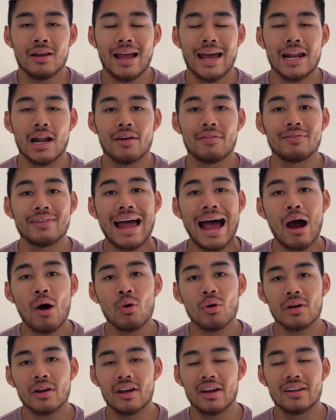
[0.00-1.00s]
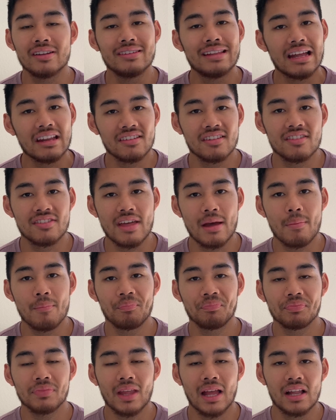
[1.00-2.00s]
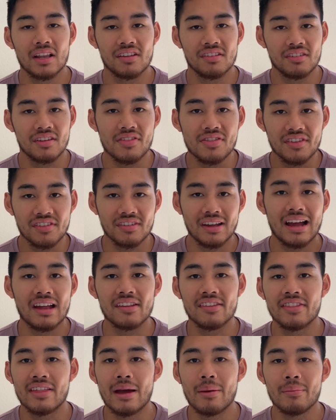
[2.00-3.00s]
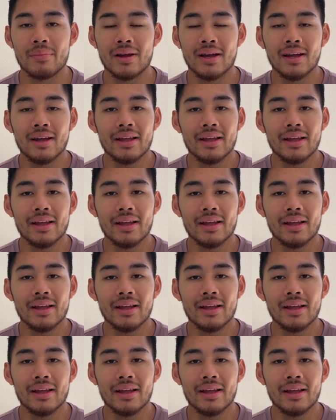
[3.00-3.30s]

and I've now condensed them and synthesized them